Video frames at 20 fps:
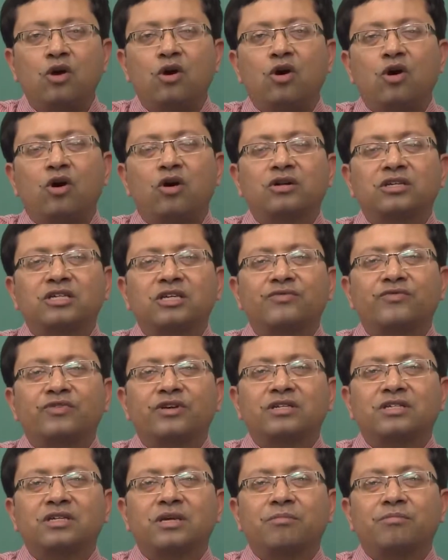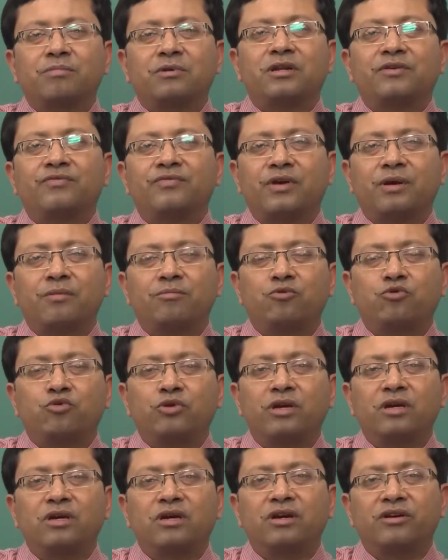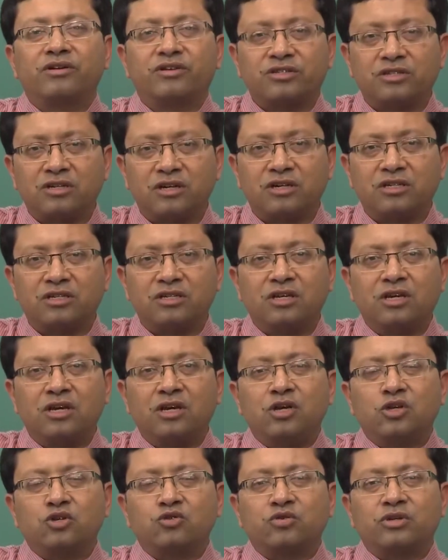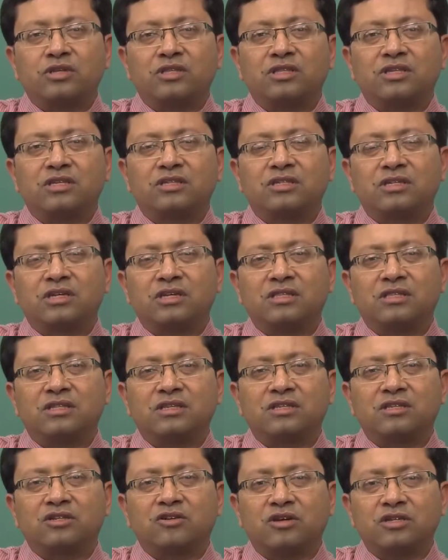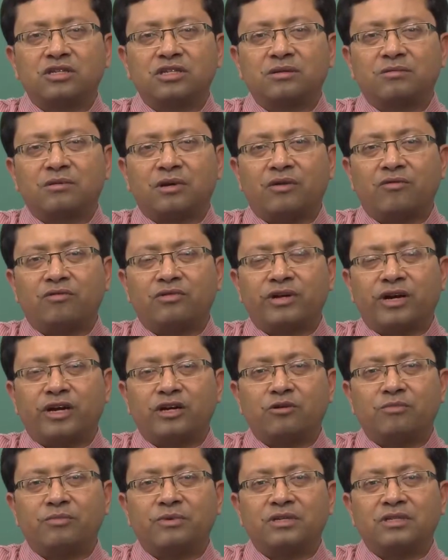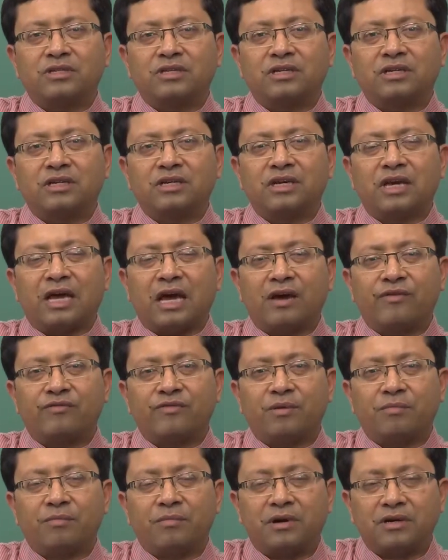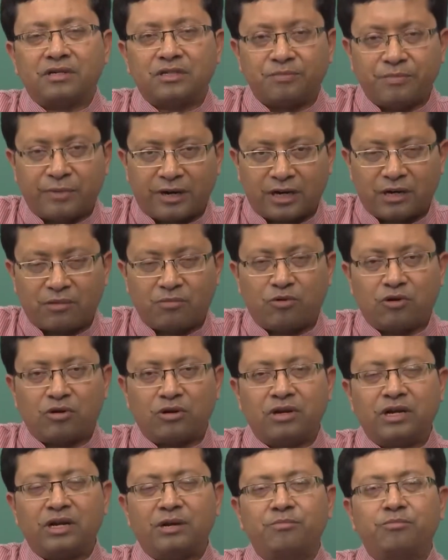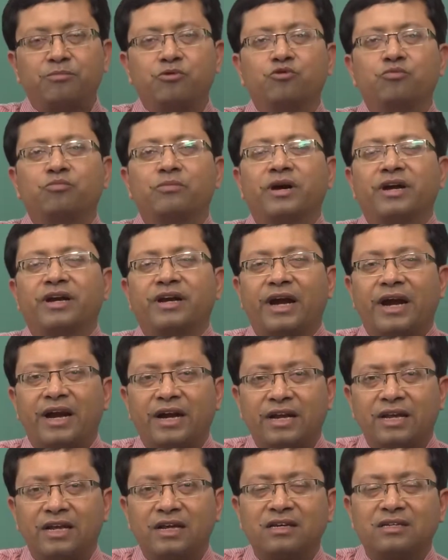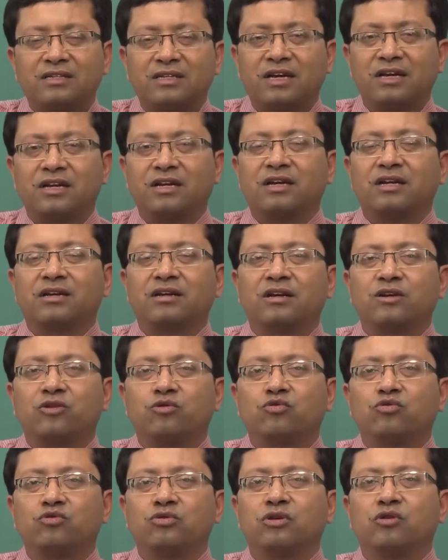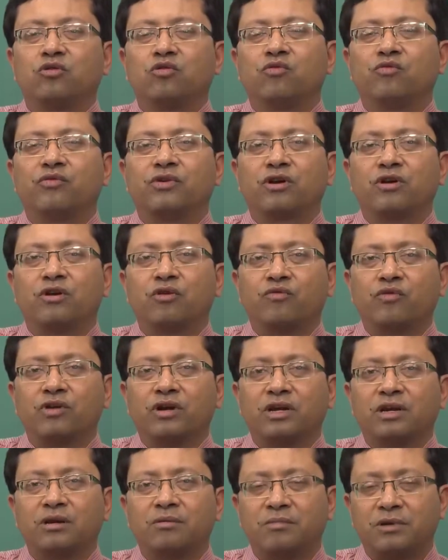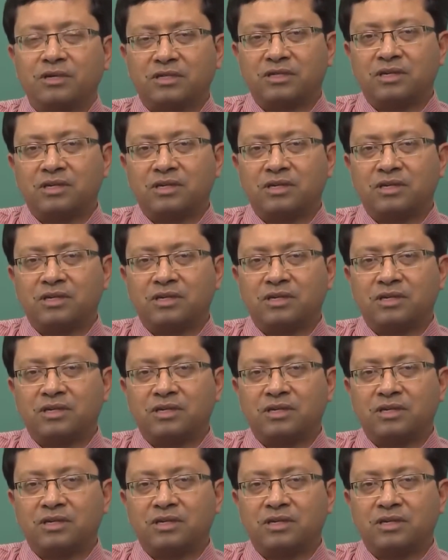Or say for example, if I am doing a research, so in this concept I will try to basically have a much better model, improve my writings and do the overall work in a